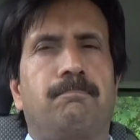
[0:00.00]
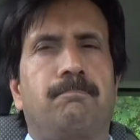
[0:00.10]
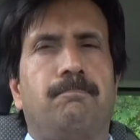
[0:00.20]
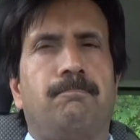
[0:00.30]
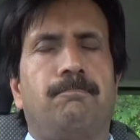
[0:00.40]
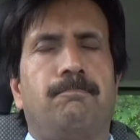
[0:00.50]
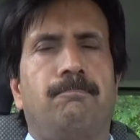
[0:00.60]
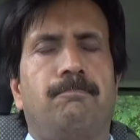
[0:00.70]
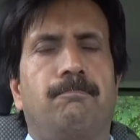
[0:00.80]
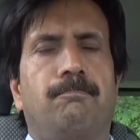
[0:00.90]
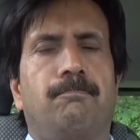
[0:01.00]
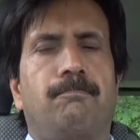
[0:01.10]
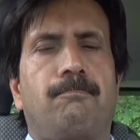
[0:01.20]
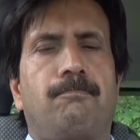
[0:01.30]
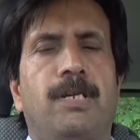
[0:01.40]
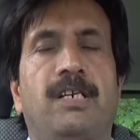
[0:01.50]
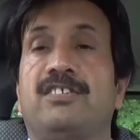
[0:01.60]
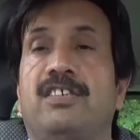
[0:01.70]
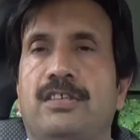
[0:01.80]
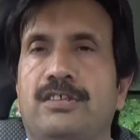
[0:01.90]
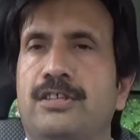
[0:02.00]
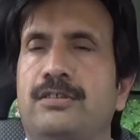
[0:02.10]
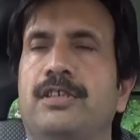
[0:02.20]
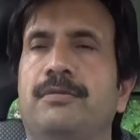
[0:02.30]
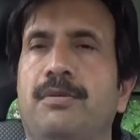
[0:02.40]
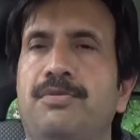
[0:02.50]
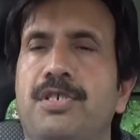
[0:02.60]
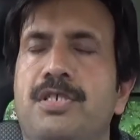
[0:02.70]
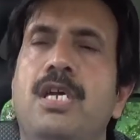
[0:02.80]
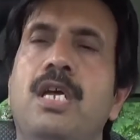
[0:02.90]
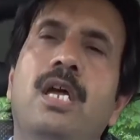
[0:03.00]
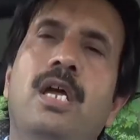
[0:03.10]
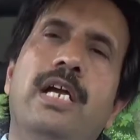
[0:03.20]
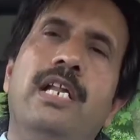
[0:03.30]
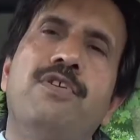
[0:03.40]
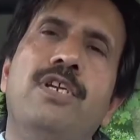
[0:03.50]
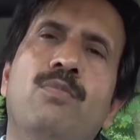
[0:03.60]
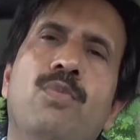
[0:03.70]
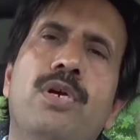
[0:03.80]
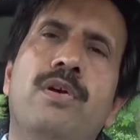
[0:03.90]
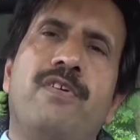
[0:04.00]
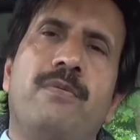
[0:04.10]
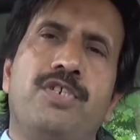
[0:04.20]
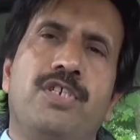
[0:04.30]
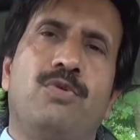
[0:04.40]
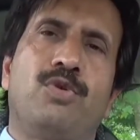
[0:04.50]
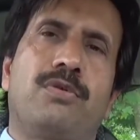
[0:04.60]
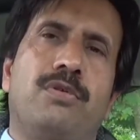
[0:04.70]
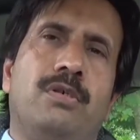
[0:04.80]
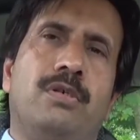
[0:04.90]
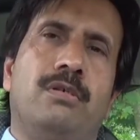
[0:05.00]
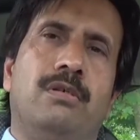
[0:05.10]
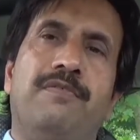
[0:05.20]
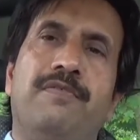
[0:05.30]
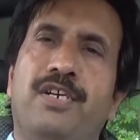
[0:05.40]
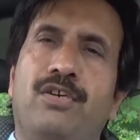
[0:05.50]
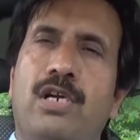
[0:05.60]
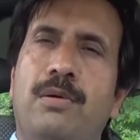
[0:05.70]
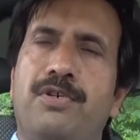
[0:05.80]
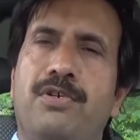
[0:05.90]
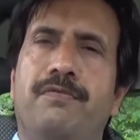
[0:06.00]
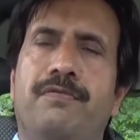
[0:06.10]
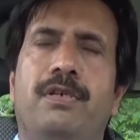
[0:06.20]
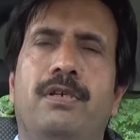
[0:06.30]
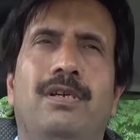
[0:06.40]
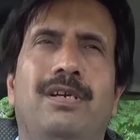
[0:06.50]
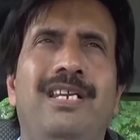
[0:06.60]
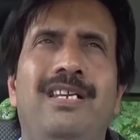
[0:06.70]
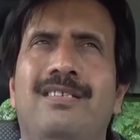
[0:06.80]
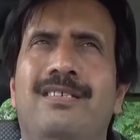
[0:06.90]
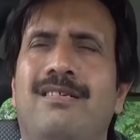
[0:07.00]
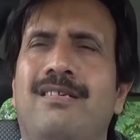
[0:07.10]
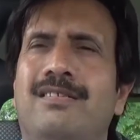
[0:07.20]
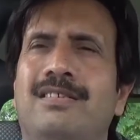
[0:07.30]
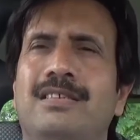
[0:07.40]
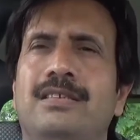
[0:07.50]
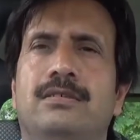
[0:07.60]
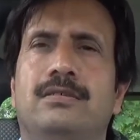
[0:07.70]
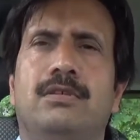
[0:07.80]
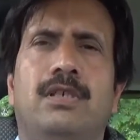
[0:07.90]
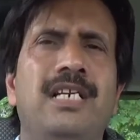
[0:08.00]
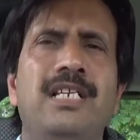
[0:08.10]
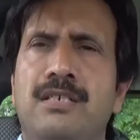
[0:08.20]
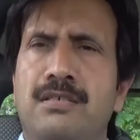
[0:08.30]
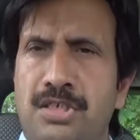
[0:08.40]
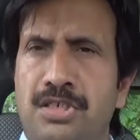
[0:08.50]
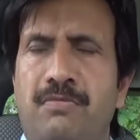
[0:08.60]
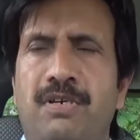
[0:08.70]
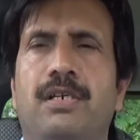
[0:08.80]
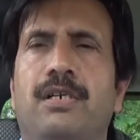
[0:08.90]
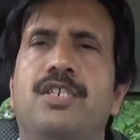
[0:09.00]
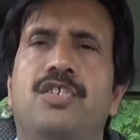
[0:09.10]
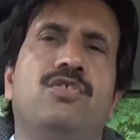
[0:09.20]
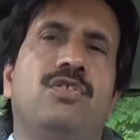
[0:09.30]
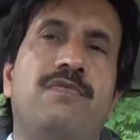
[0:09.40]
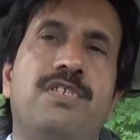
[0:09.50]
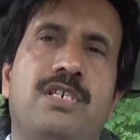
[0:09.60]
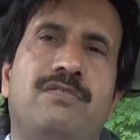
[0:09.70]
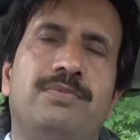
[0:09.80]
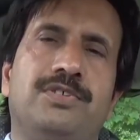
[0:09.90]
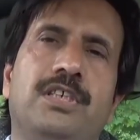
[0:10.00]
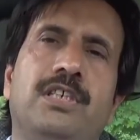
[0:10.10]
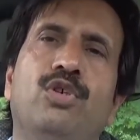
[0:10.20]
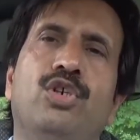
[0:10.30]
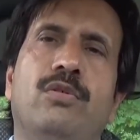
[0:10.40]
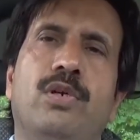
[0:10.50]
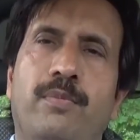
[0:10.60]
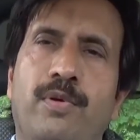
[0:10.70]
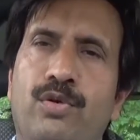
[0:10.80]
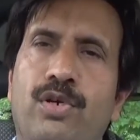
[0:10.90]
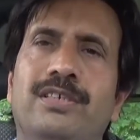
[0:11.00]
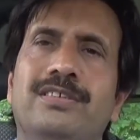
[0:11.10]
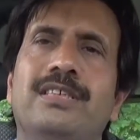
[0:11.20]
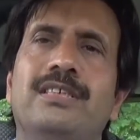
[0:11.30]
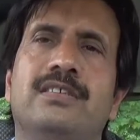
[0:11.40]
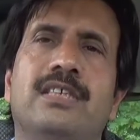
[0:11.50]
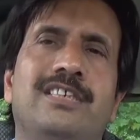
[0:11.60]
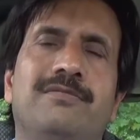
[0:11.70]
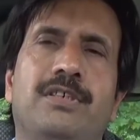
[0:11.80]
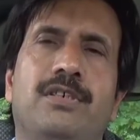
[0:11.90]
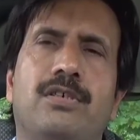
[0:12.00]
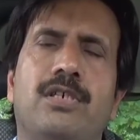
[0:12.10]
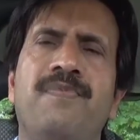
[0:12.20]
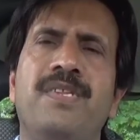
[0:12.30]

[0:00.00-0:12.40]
mm, discuss the treatment options and if you need more information about uh, left ventricular hypertrophy any other heart disease or any other disease or medical condition you can visit our website www.diseasesandtreatment.com